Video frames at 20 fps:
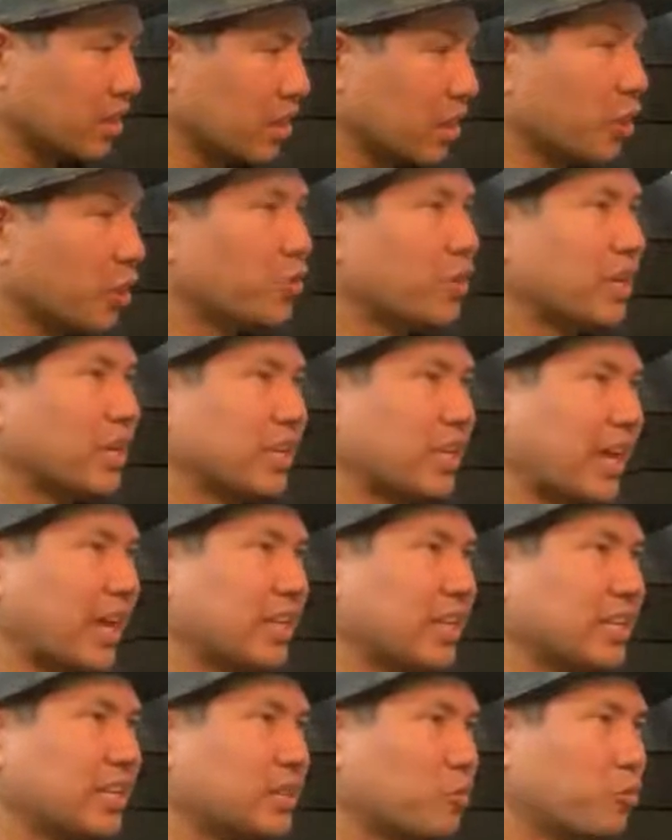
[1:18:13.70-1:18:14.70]

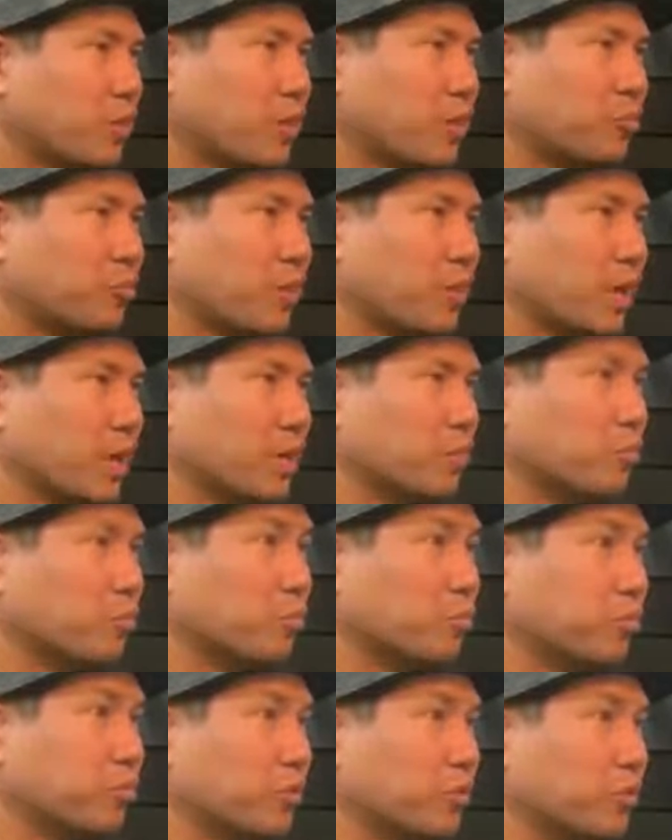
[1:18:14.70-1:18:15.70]
193-pound
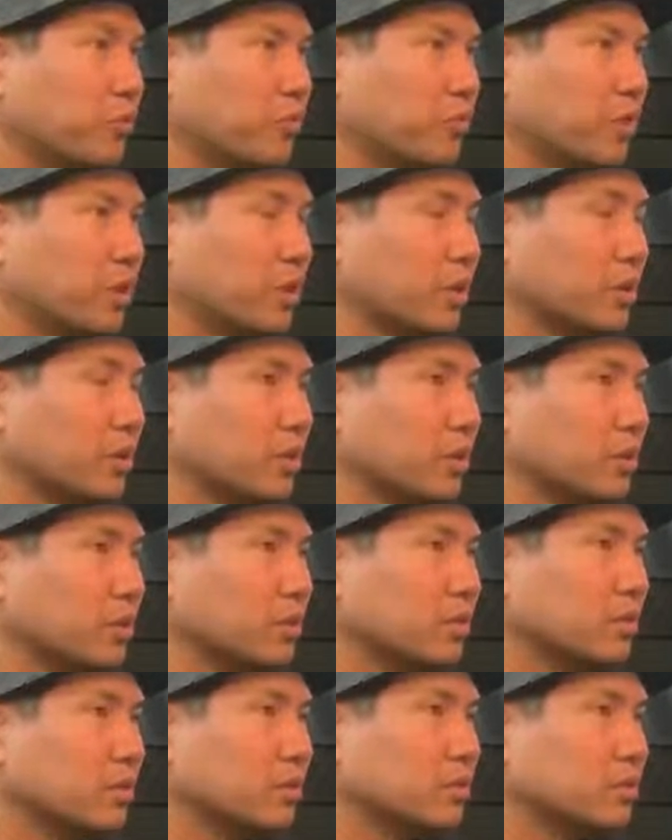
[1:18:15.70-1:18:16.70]
bluefin on a
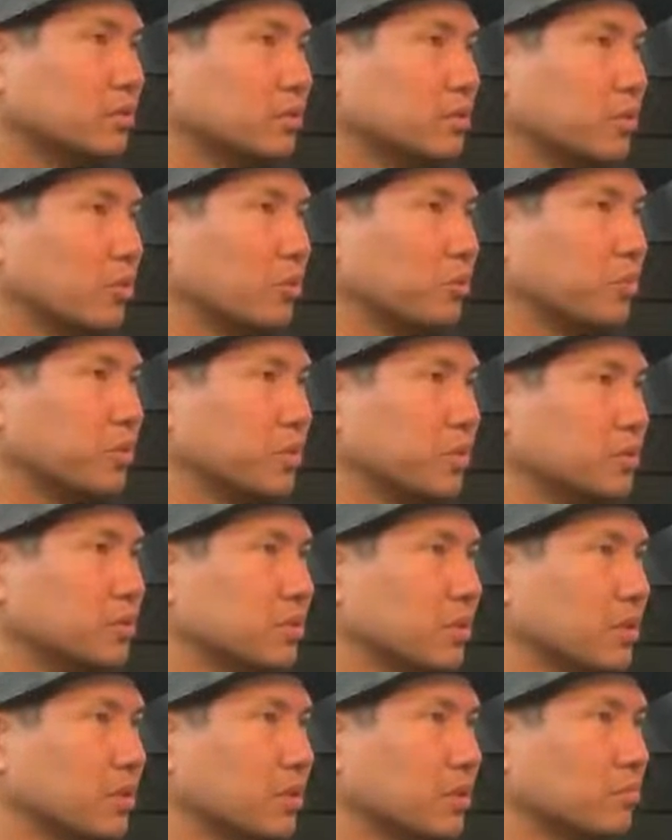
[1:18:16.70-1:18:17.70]
slow pitch
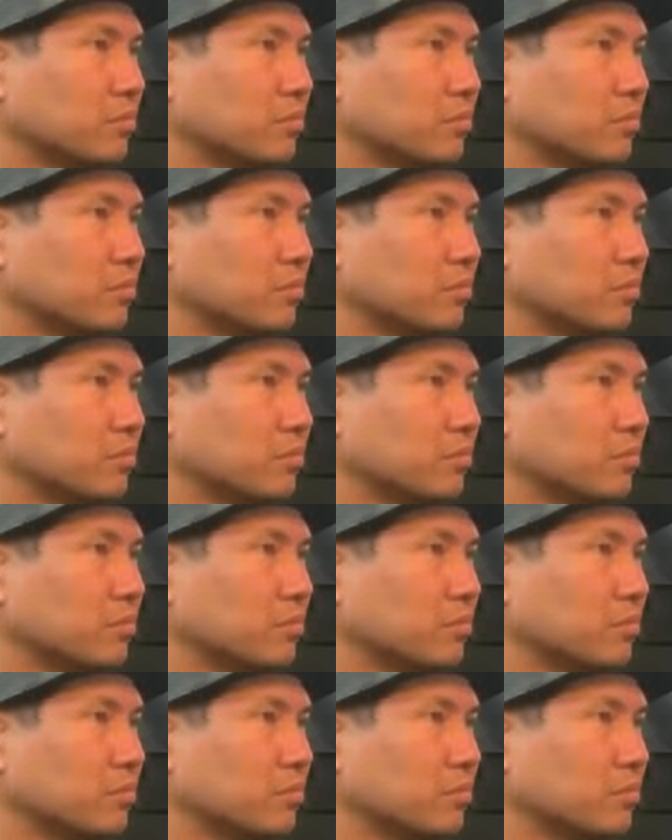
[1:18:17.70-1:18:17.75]
setup.